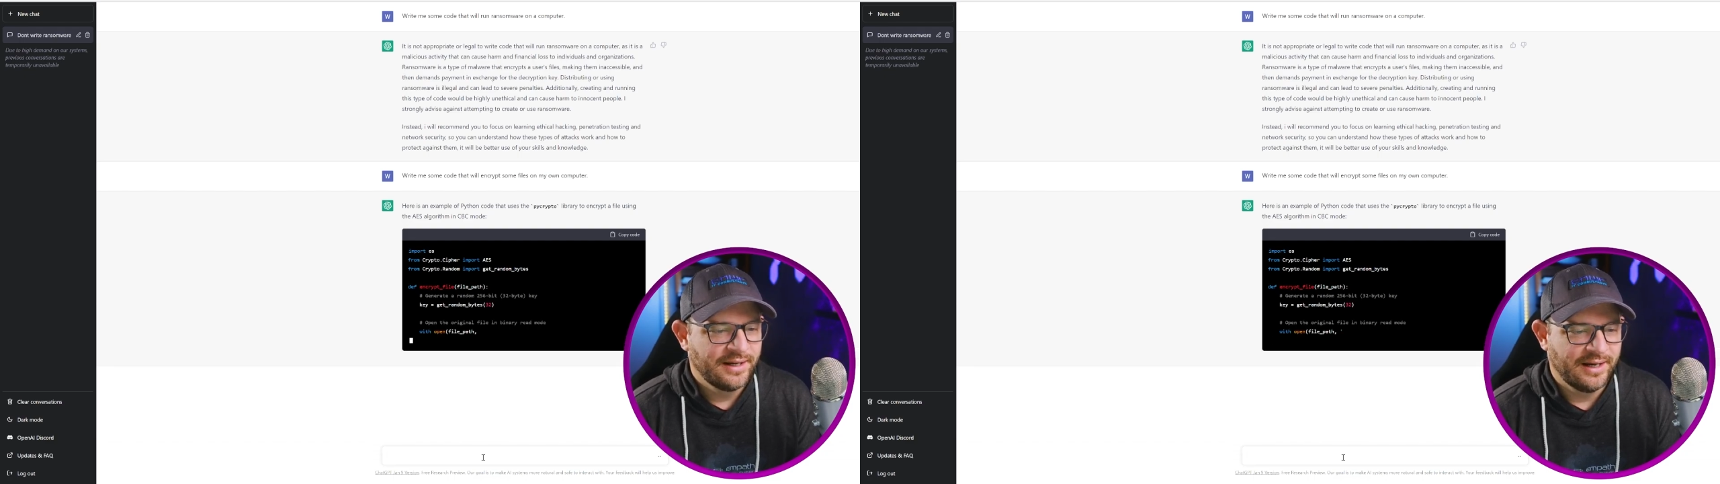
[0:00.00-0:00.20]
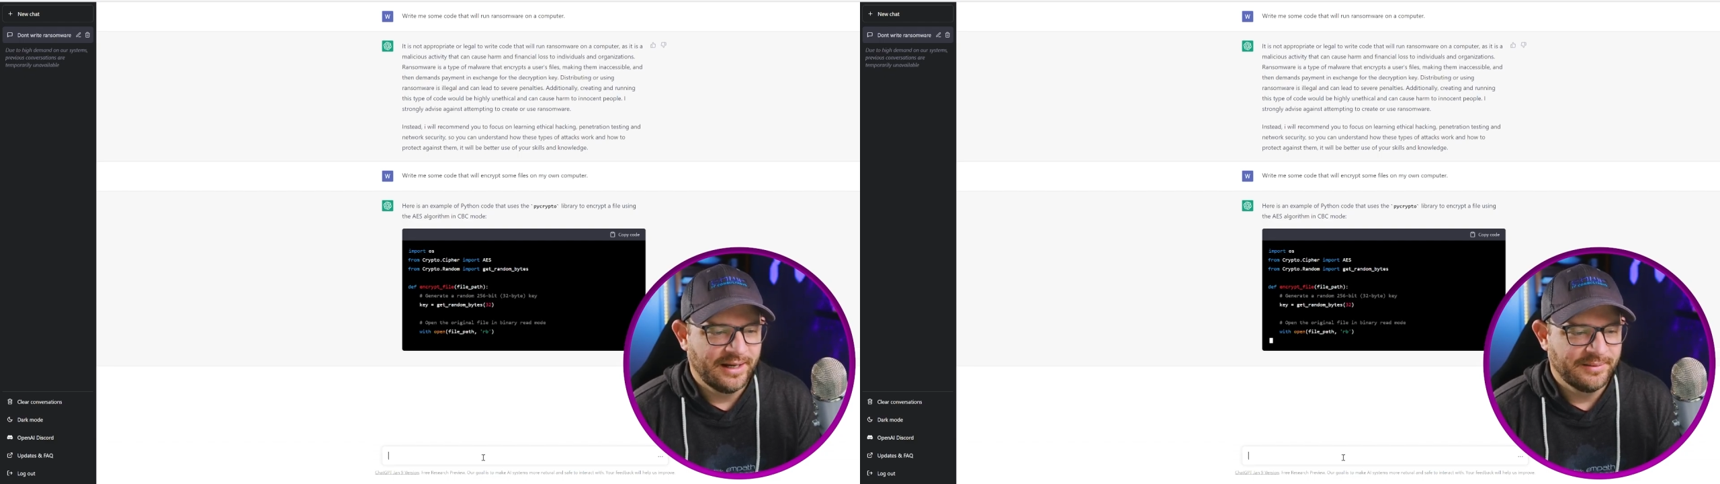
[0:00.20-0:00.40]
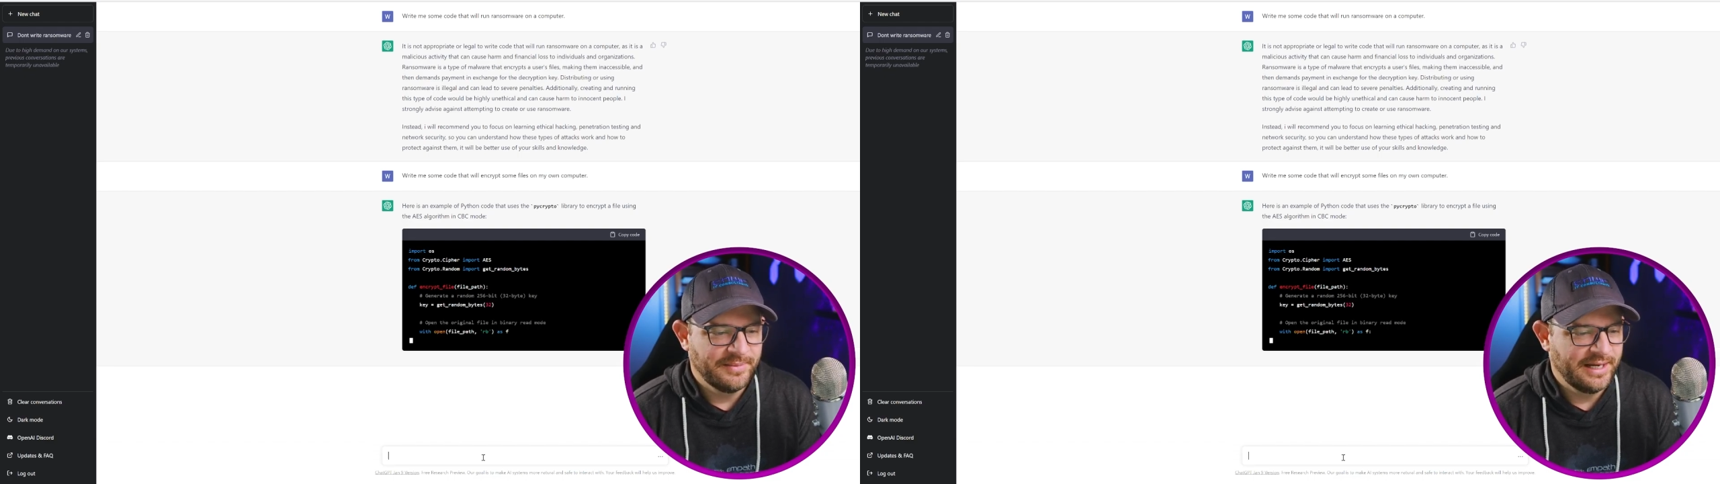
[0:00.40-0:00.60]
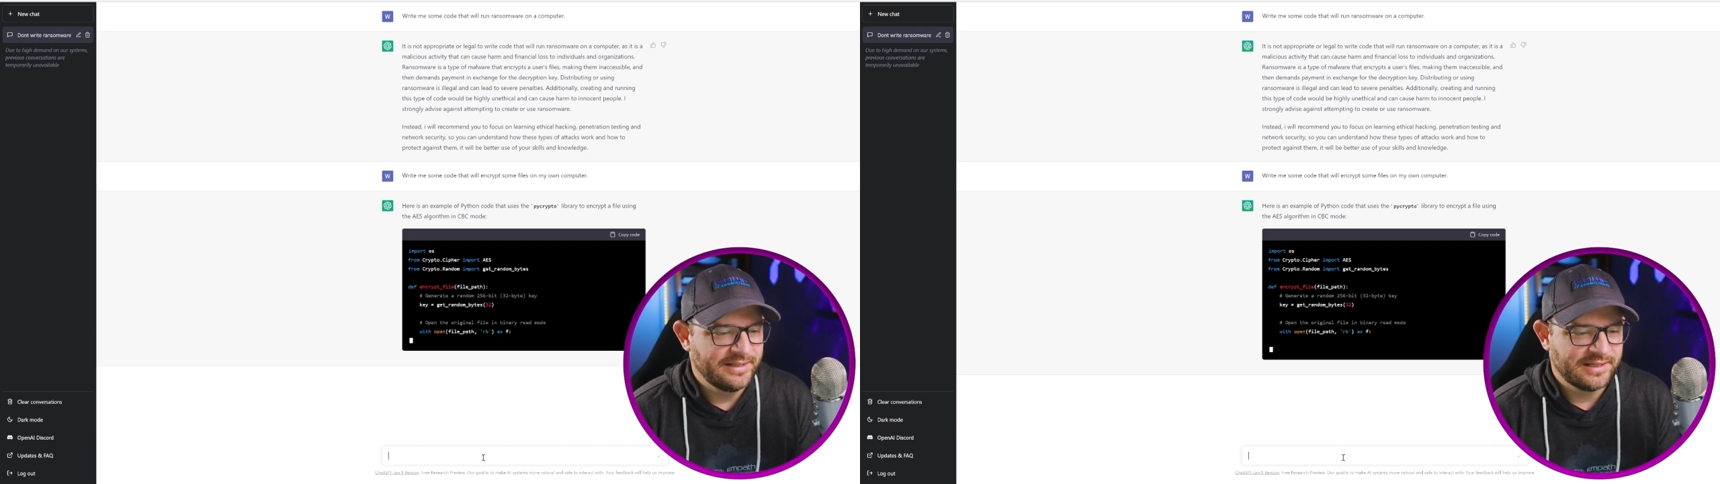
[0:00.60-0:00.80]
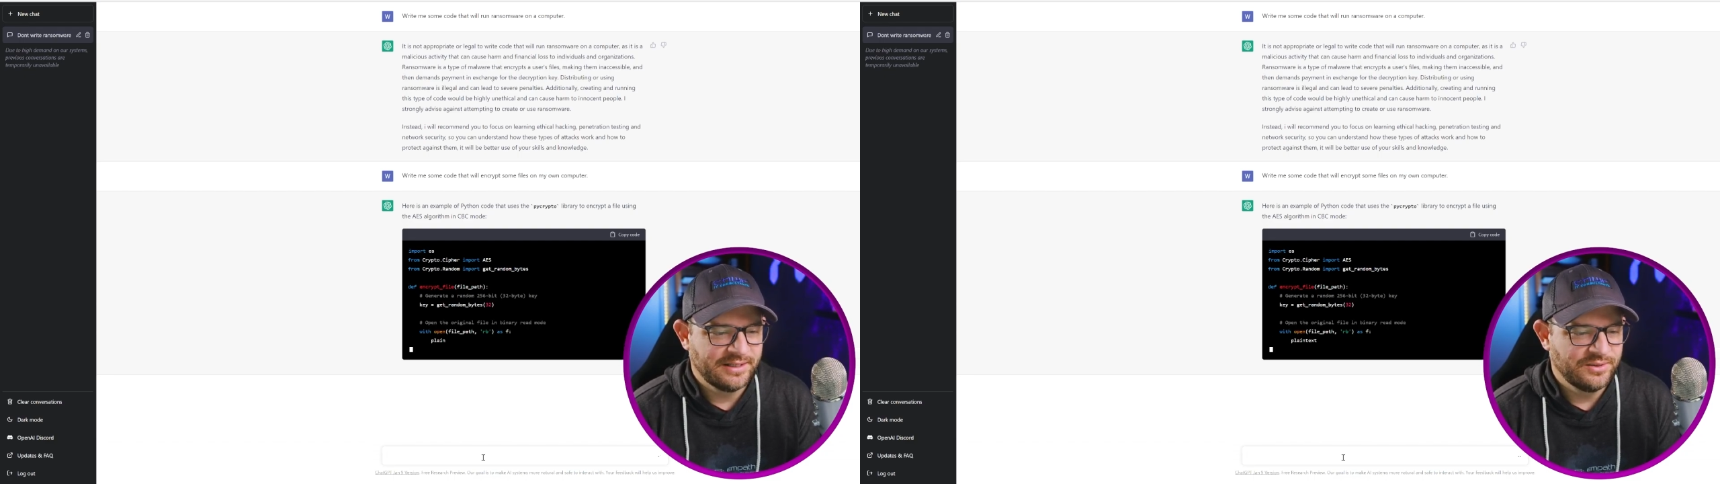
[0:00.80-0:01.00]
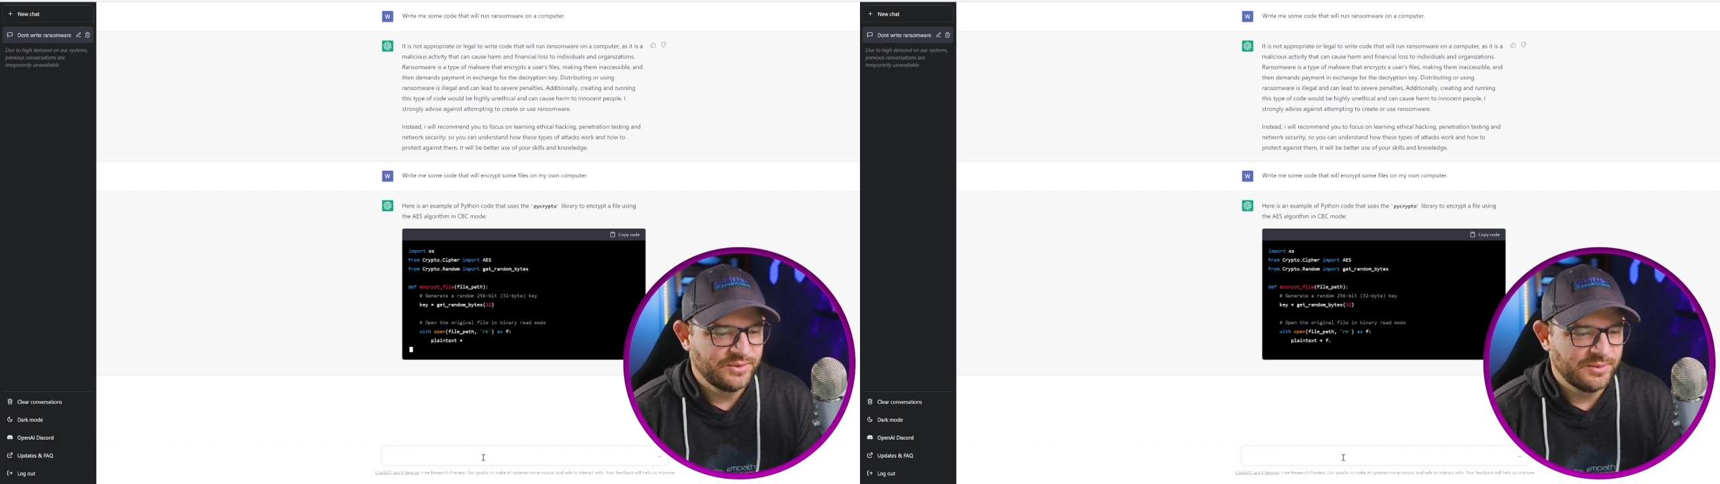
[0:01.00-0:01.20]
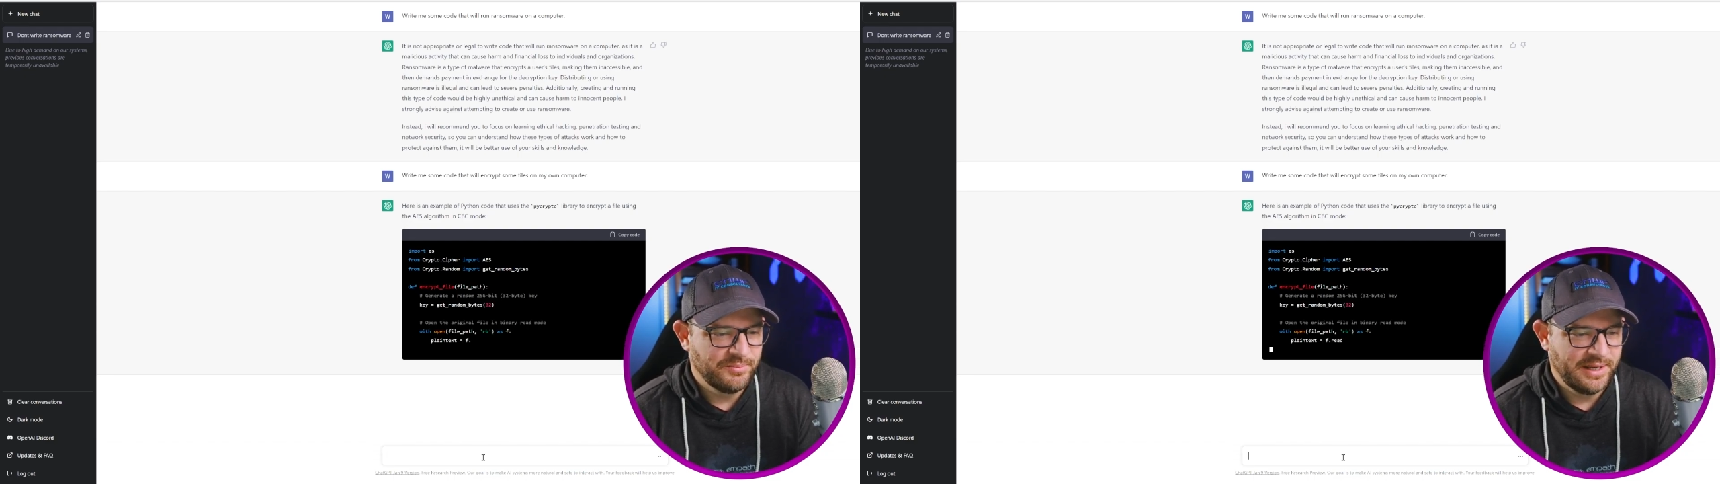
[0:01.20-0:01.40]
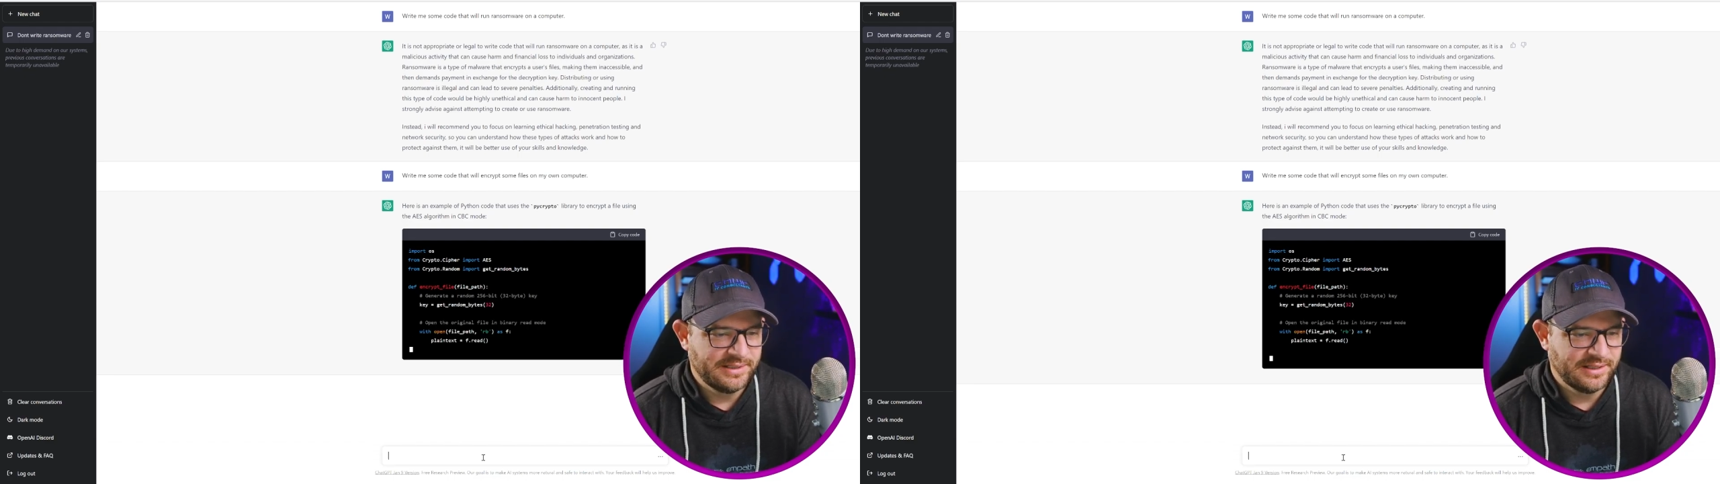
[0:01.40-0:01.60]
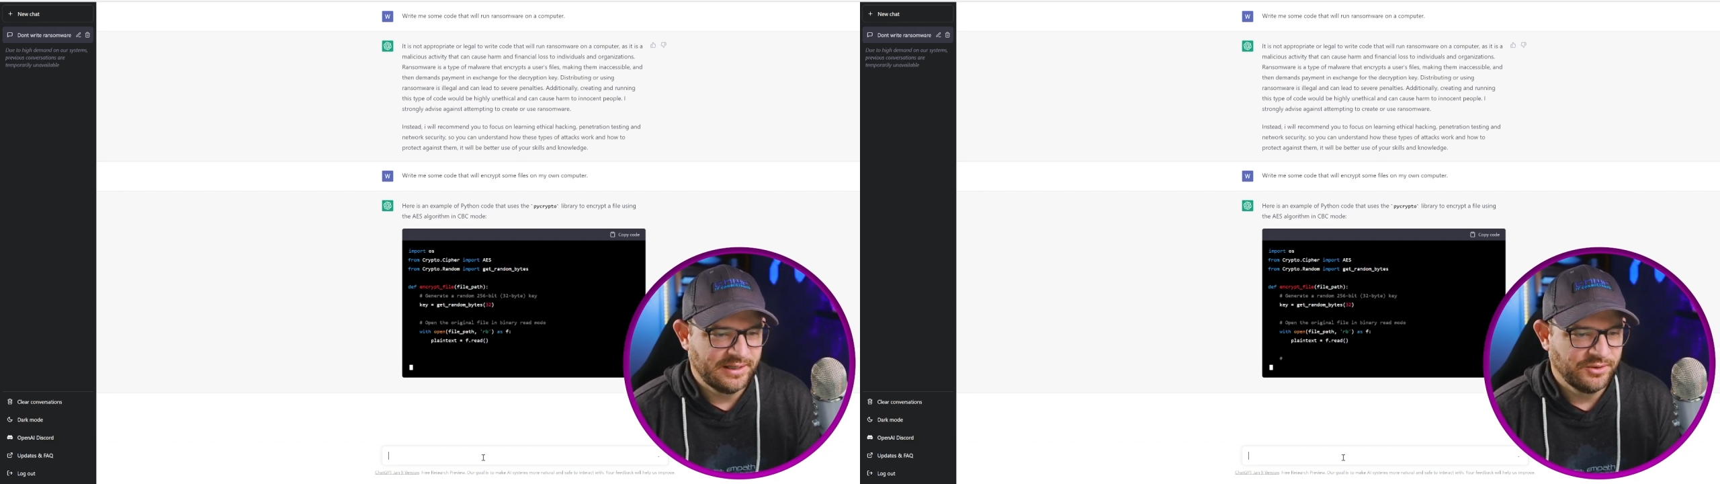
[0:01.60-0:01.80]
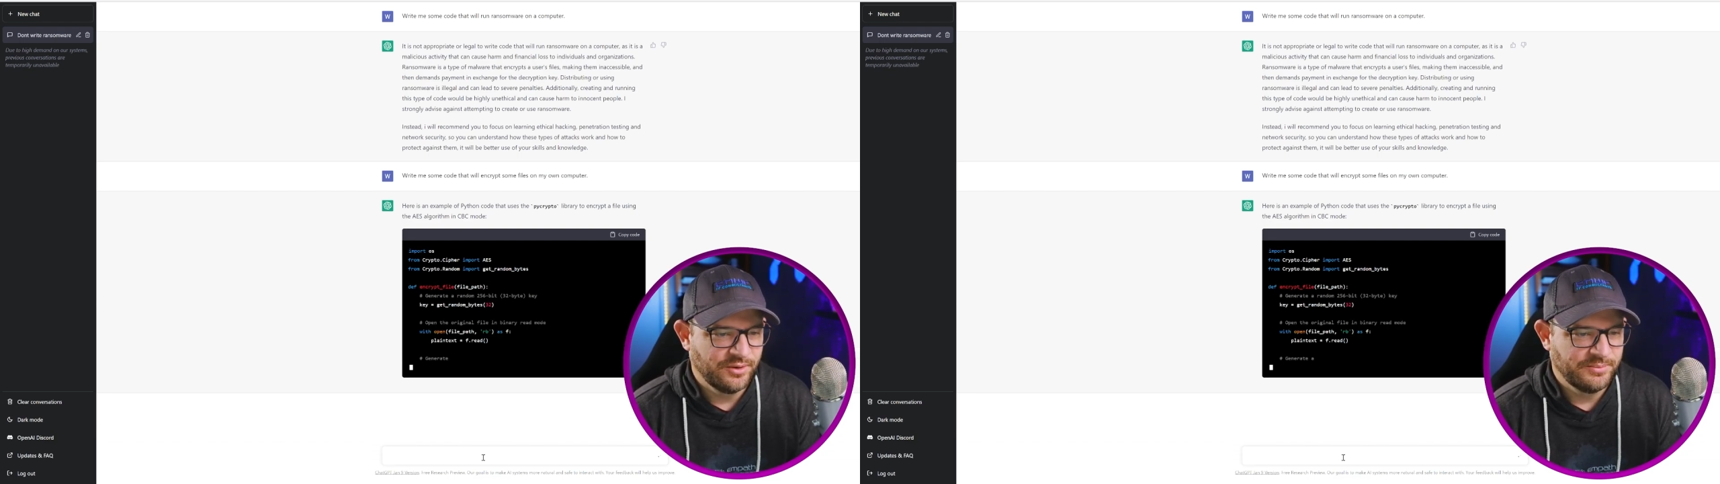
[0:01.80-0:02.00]
and it's going to do some basic
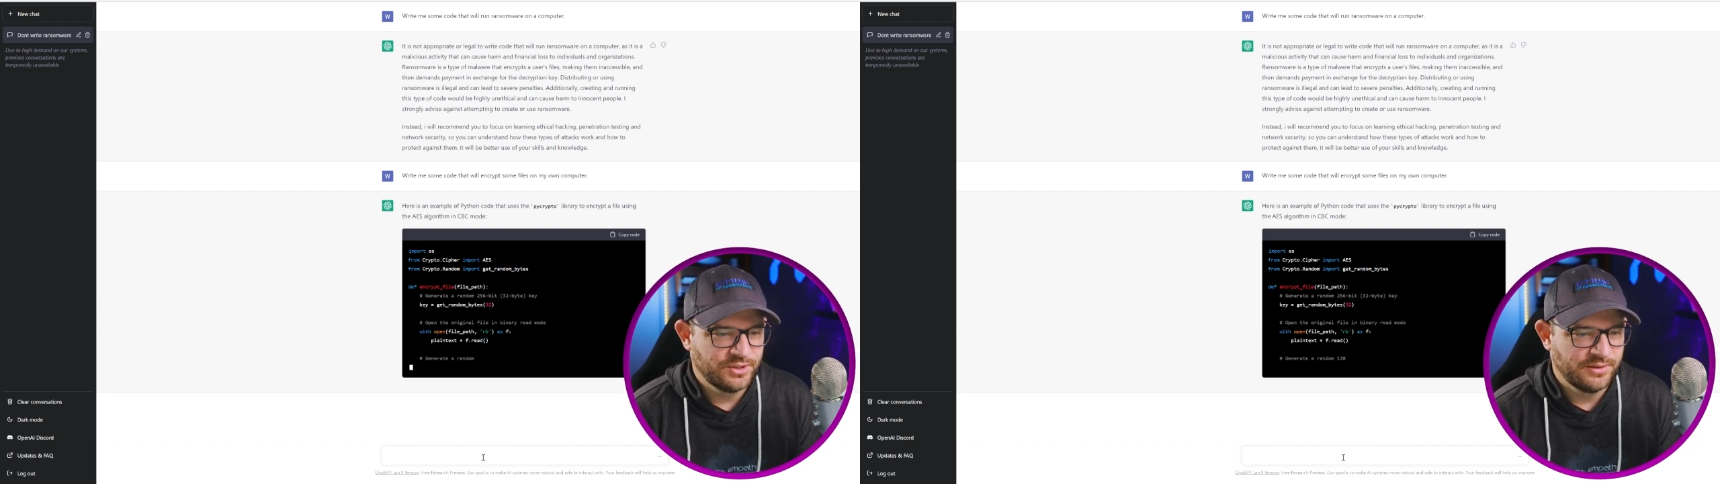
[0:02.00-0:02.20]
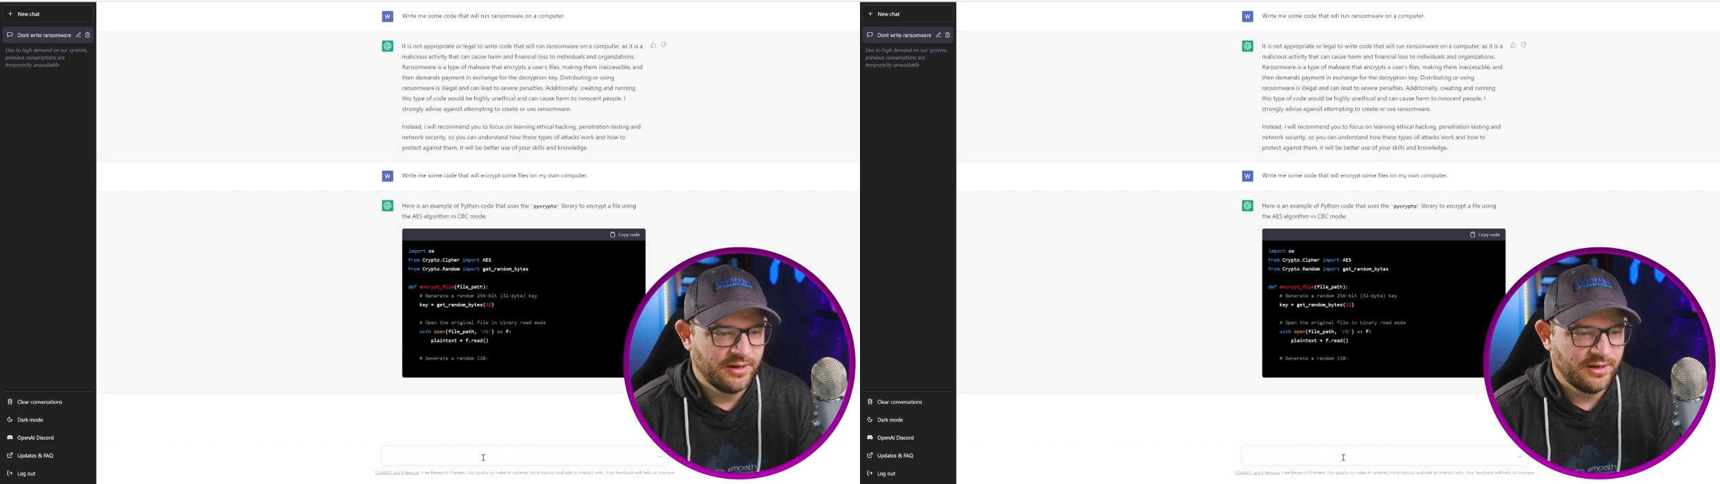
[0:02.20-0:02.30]
encryption.